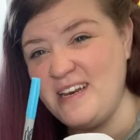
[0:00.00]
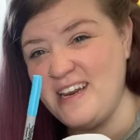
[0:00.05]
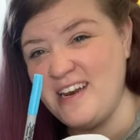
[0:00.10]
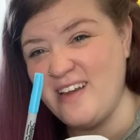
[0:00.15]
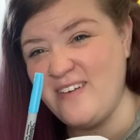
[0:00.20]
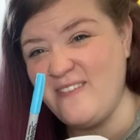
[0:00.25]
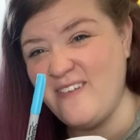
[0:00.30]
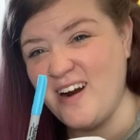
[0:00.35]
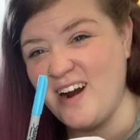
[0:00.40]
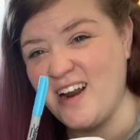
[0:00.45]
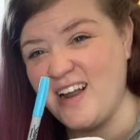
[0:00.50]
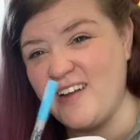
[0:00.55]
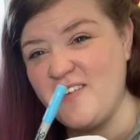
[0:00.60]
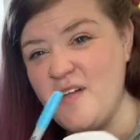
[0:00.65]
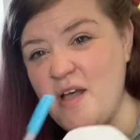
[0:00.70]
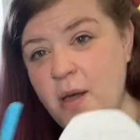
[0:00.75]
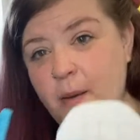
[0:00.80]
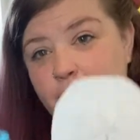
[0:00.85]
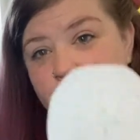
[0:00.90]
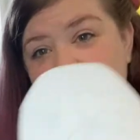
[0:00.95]
didn't work,
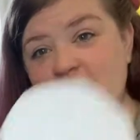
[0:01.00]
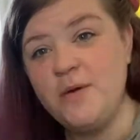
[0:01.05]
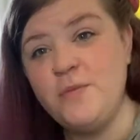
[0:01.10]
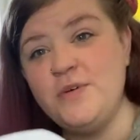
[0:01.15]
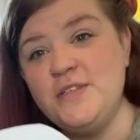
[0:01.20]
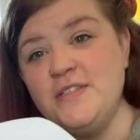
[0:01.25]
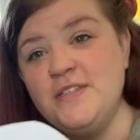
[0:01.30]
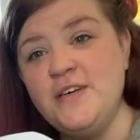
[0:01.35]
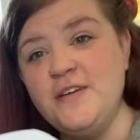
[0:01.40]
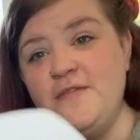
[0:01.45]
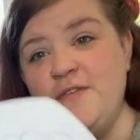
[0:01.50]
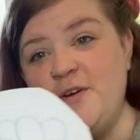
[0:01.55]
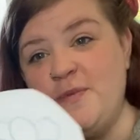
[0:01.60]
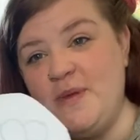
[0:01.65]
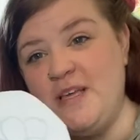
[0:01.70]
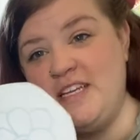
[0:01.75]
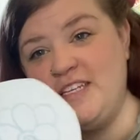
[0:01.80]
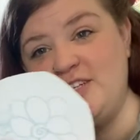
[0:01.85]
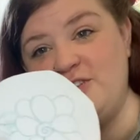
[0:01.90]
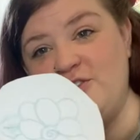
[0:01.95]
but it was good for
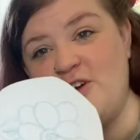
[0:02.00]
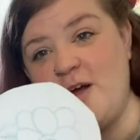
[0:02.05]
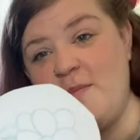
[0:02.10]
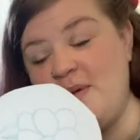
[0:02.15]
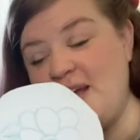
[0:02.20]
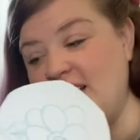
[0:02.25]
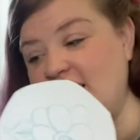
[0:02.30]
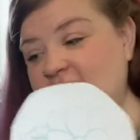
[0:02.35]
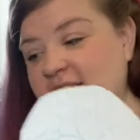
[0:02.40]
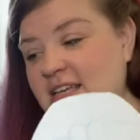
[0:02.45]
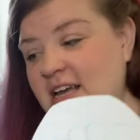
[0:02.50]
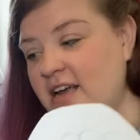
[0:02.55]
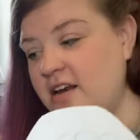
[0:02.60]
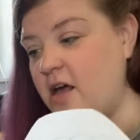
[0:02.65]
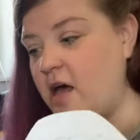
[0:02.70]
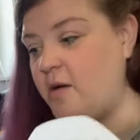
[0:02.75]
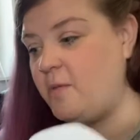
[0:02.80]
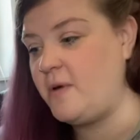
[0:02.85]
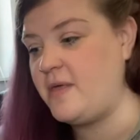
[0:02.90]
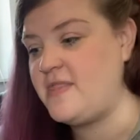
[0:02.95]
me to draw my design
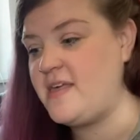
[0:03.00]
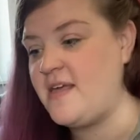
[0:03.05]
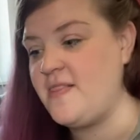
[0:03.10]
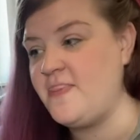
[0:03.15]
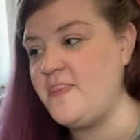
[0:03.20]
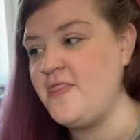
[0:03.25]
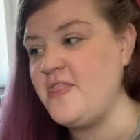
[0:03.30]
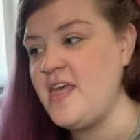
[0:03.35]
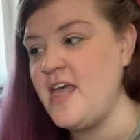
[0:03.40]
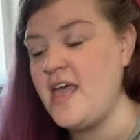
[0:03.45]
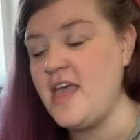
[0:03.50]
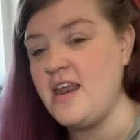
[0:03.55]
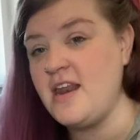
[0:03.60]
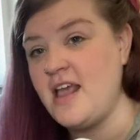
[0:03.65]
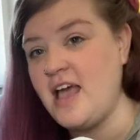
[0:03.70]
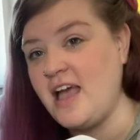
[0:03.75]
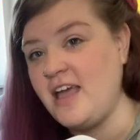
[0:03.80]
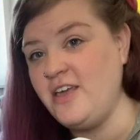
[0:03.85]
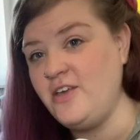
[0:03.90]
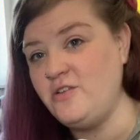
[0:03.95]
on with it. Then
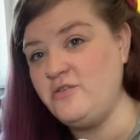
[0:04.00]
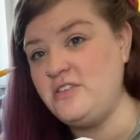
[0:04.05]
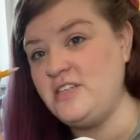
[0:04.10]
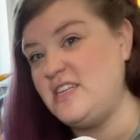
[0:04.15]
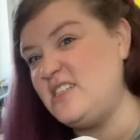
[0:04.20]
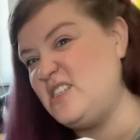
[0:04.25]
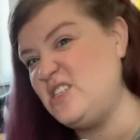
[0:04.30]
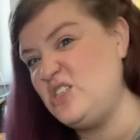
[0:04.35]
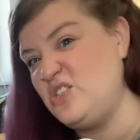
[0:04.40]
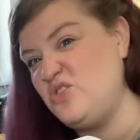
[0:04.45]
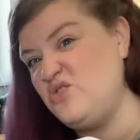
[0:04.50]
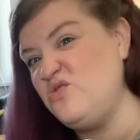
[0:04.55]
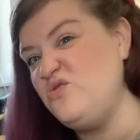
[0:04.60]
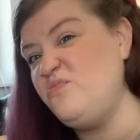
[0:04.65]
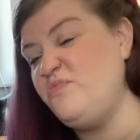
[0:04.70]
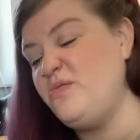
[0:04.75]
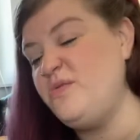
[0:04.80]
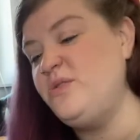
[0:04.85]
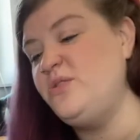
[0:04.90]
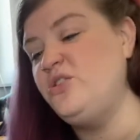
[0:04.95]
I used a
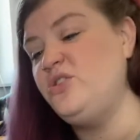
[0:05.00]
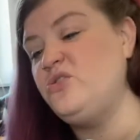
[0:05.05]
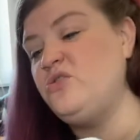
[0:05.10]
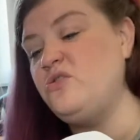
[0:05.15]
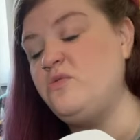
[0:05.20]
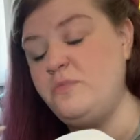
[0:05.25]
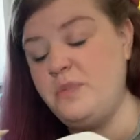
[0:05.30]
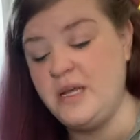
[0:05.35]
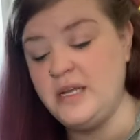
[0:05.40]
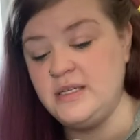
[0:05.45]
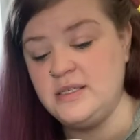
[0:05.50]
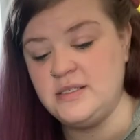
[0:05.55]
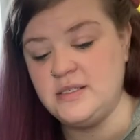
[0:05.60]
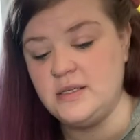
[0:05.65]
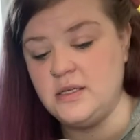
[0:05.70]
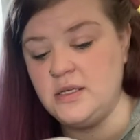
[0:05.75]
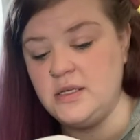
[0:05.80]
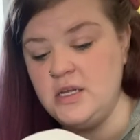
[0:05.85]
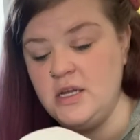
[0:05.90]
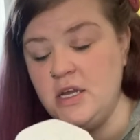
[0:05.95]
super dull
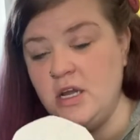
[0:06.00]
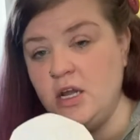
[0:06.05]
pencil